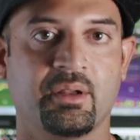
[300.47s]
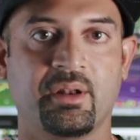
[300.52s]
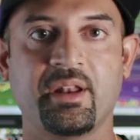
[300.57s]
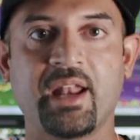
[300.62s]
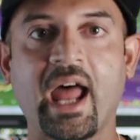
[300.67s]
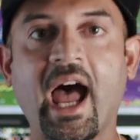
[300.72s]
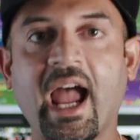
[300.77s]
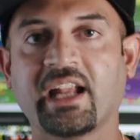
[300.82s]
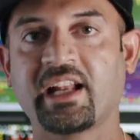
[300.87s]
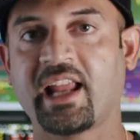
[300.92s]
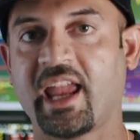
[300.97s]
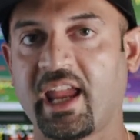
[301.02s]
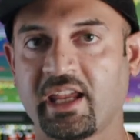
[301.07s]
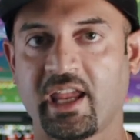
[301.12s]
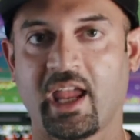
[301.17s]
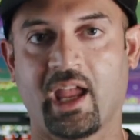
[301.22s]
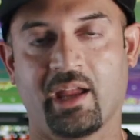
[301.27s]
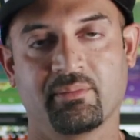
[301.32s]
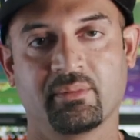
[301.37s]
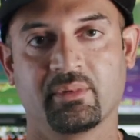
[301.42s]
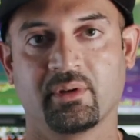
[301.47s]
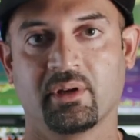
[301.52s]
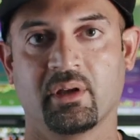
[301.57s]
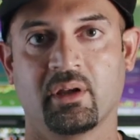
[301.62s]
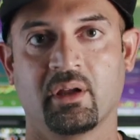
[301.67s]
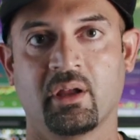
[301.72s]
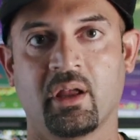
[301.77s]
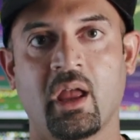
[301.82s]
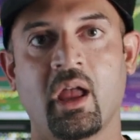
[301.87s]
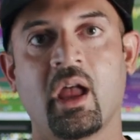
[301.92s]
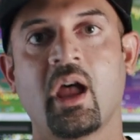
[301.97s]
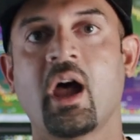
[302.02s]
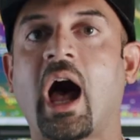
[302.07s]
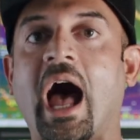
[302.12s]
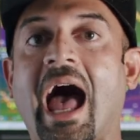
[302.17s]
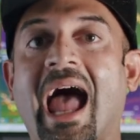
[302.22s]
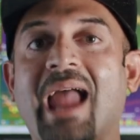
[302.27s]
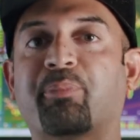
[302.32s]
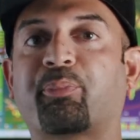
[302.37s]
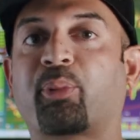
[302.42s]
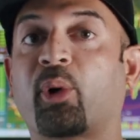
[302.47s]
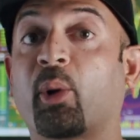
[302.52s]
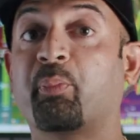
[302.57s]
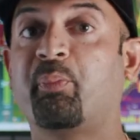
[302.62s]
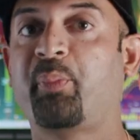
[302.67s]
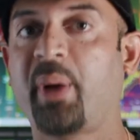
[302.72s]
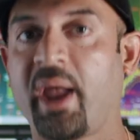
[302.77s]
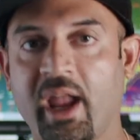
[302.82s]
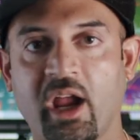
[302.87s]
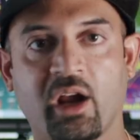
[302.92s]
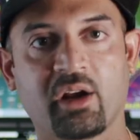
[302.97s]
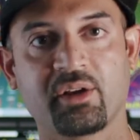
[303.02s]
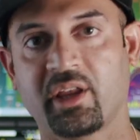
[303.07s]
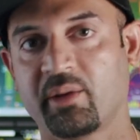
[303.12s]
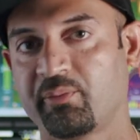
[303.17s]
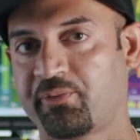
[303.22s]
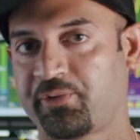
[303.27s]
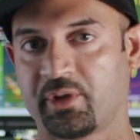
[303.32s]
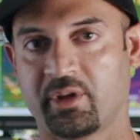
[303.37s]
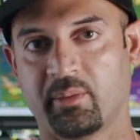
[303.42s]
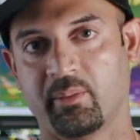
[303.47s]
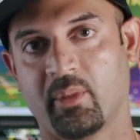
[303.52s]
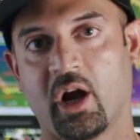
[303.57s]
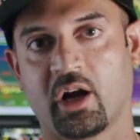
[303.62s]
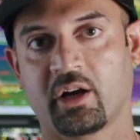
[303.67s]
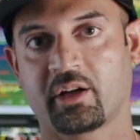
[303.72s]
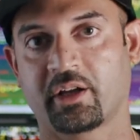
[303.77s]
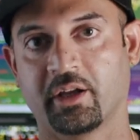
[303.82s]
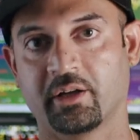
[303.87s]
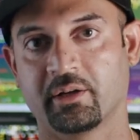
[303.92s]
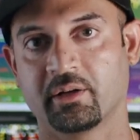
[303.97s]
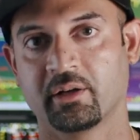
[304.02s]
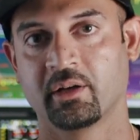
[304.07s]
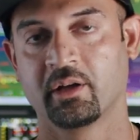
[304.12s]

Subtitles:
9 a.m. I prepare them for the market.